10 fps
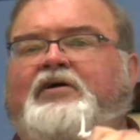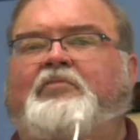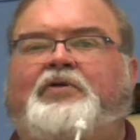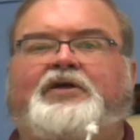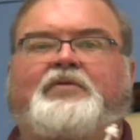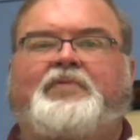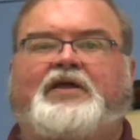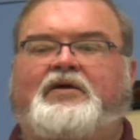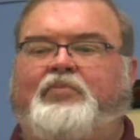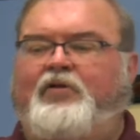terribly
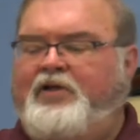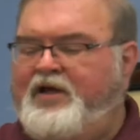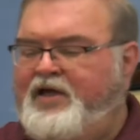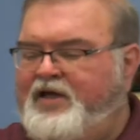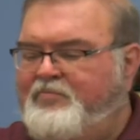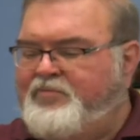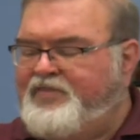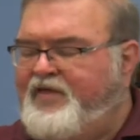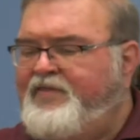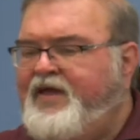dependable,
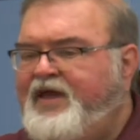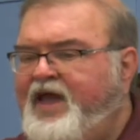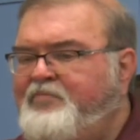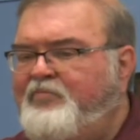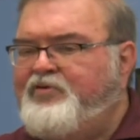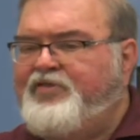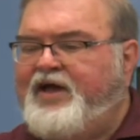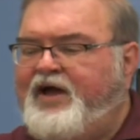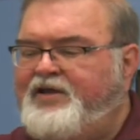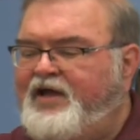but then they came up with
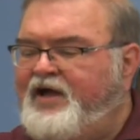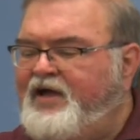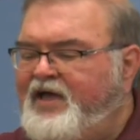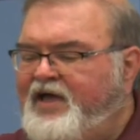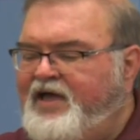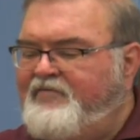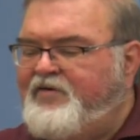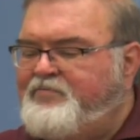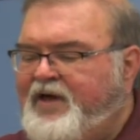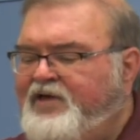the idea,
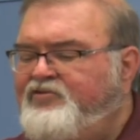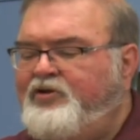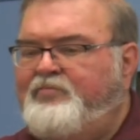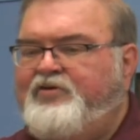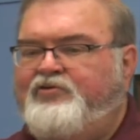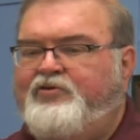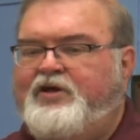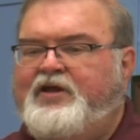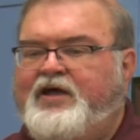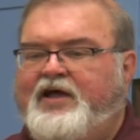if a pendulum is
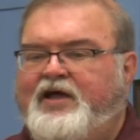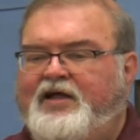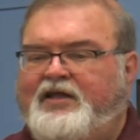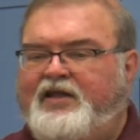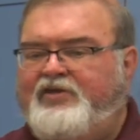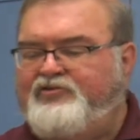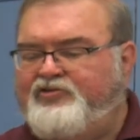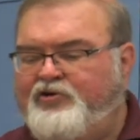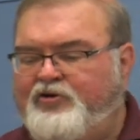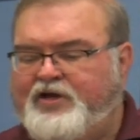good,
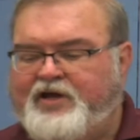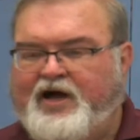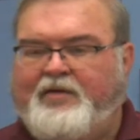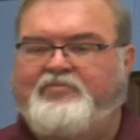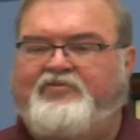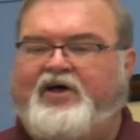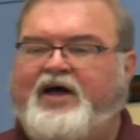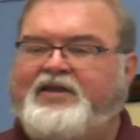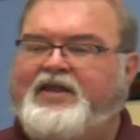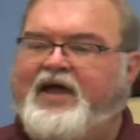let's turn it
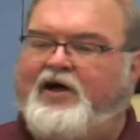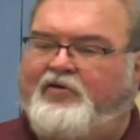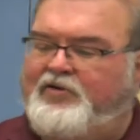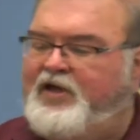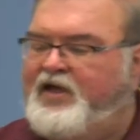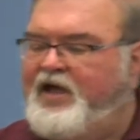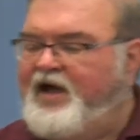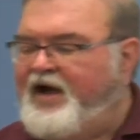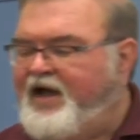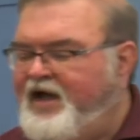upside down.
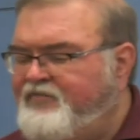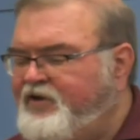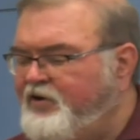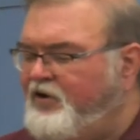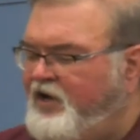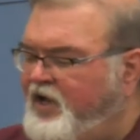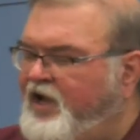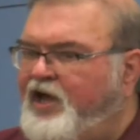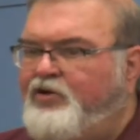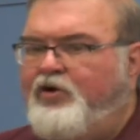I have here
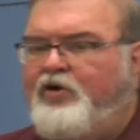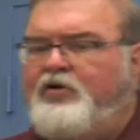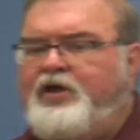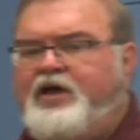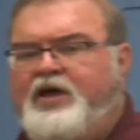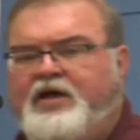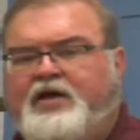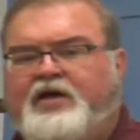an early